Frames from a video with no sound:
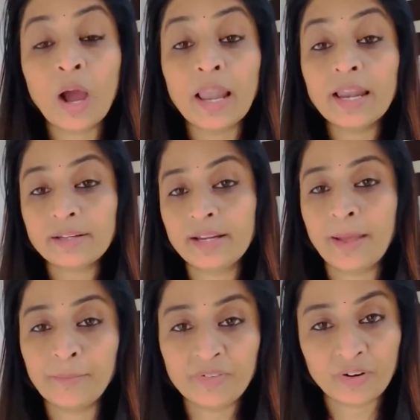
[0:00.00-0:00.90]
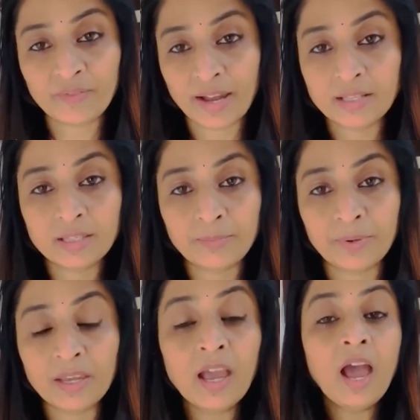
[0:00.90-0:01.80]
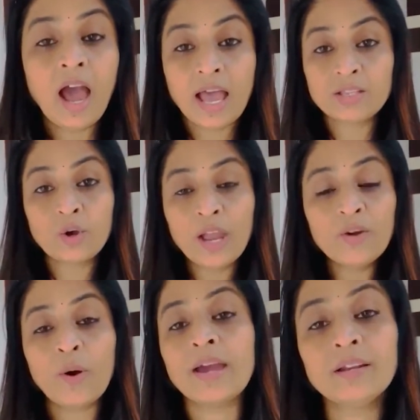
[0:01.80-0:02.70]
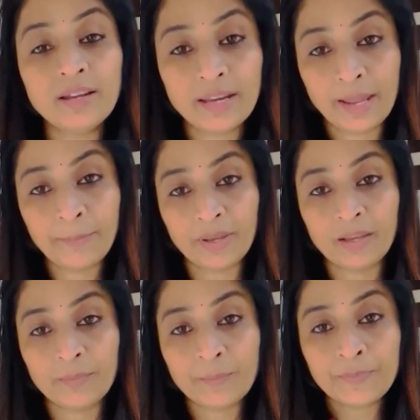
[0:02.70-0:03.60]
or elected MP from YCP, is going viral in AP,